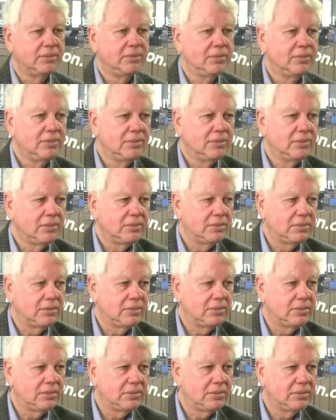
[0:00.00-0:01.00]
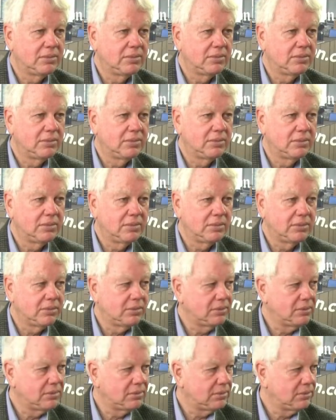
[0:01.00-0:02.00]

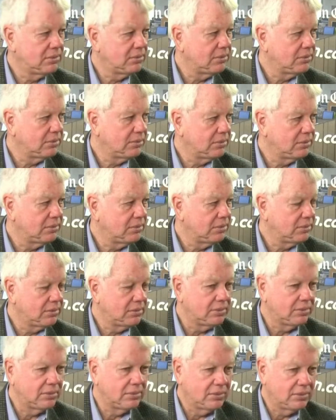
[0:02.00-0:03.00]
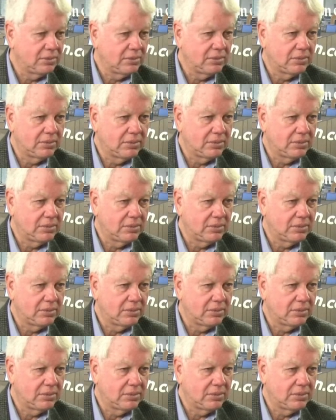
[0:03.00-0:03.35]
(silent)